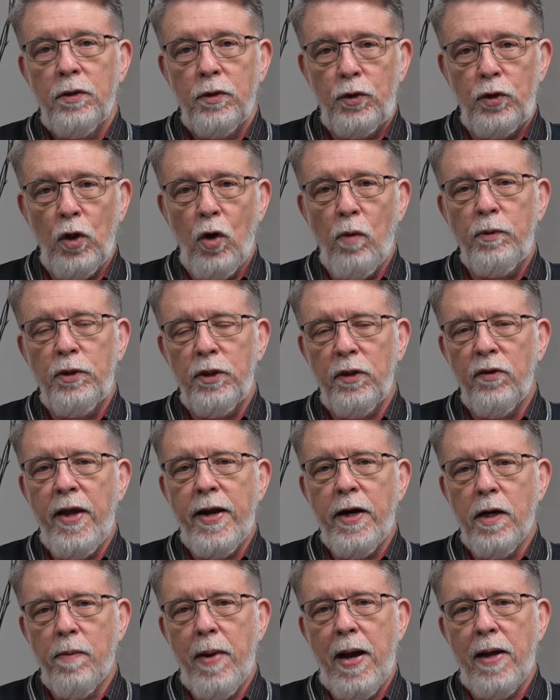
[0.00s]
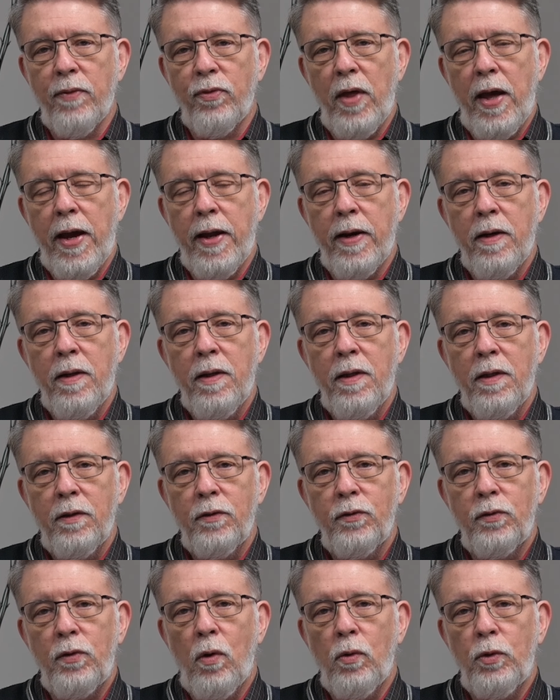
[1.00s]
Job should think about that.
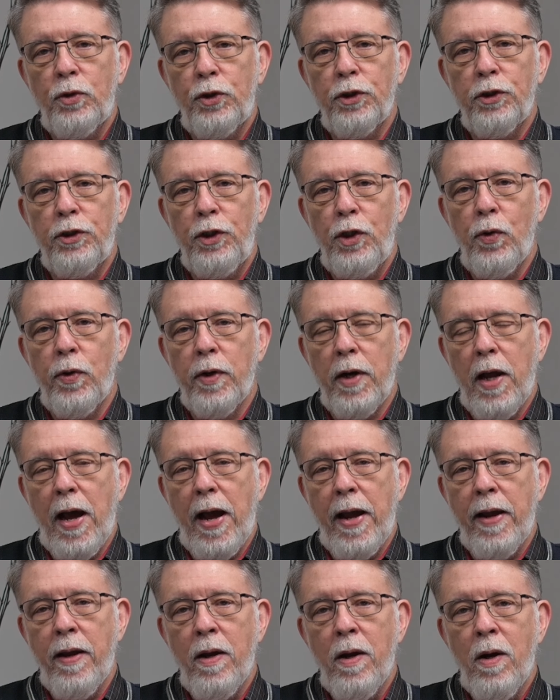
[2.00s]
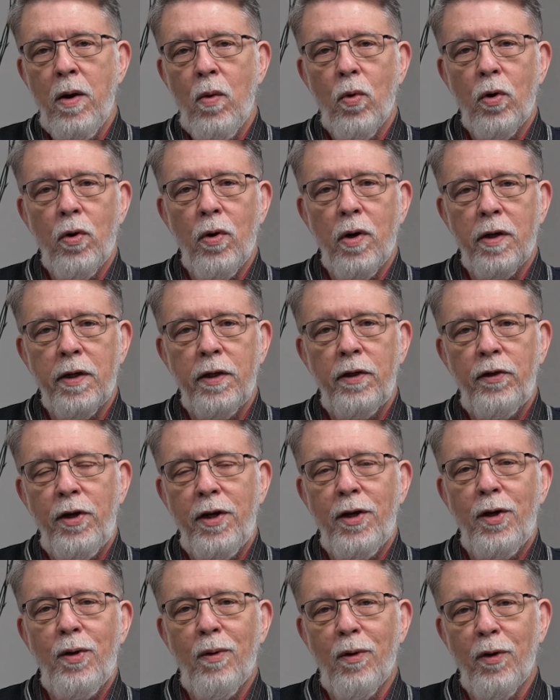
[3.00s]
So should you and I. We're going to
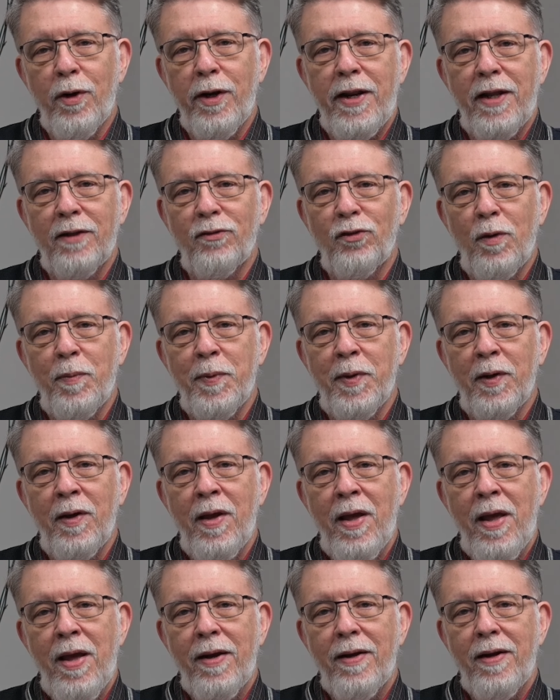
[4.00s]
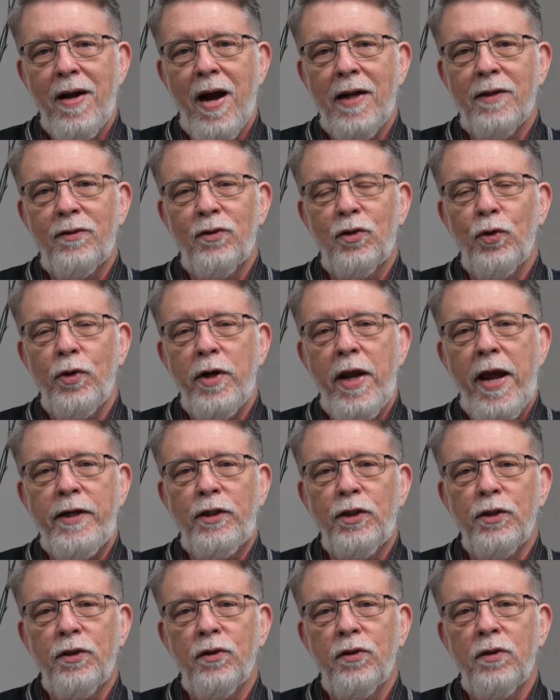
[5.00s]
continue looking at some of the God's
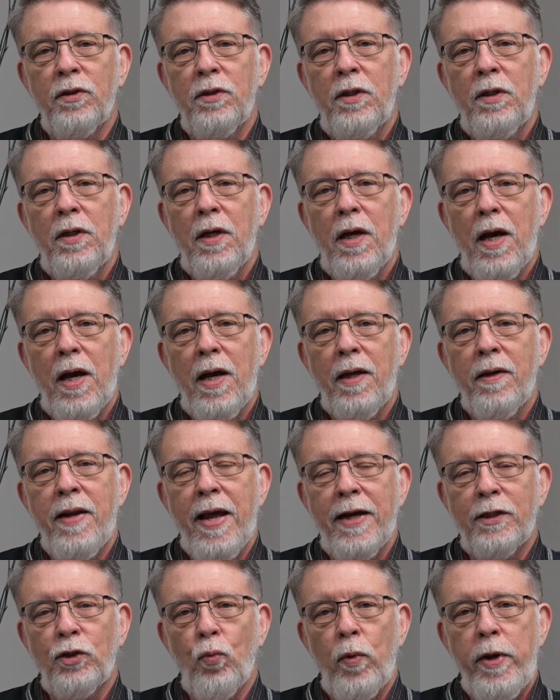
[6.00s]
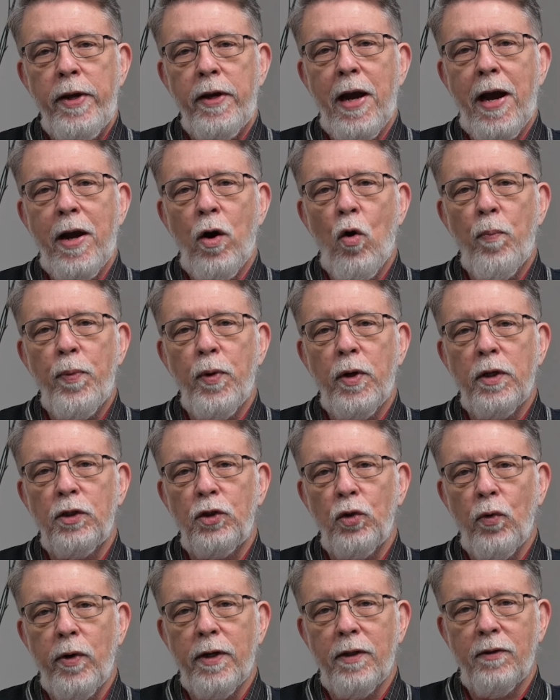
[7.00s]
creations uh, next week. I hope you can
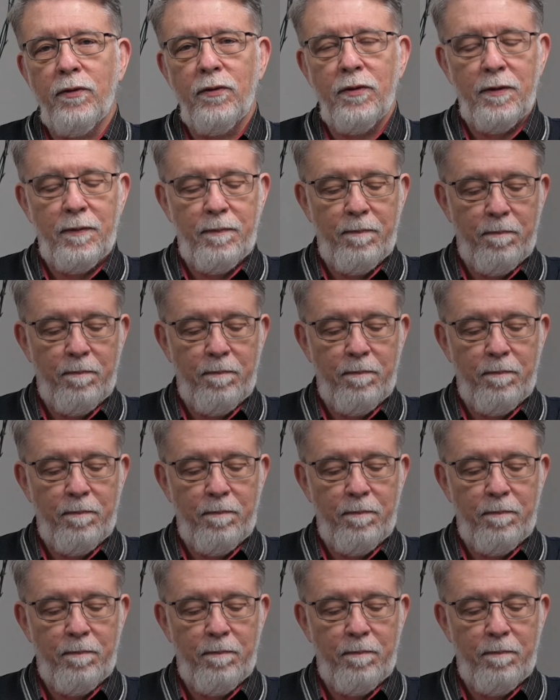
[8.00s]
join us.